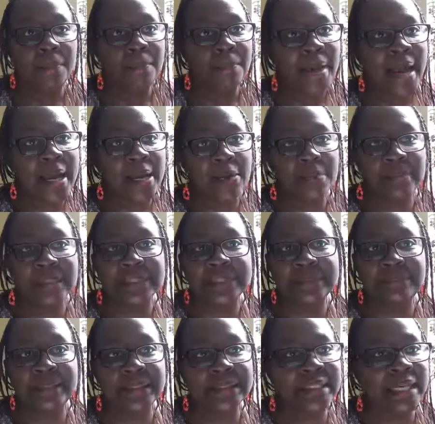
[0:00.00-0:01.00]

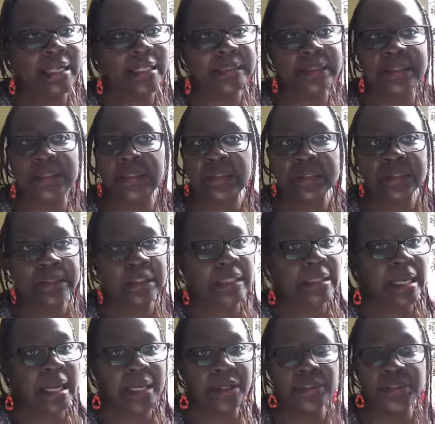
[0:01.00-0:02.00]
Biomass mentality doesn't
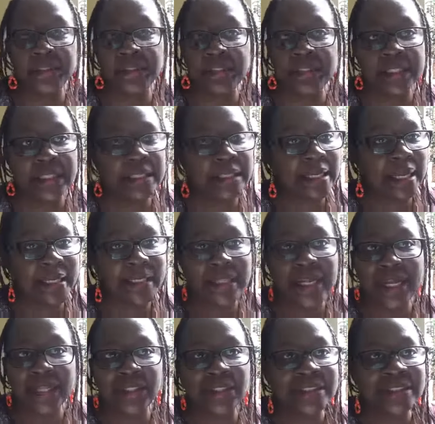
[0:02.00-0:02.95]
allow you to think like that,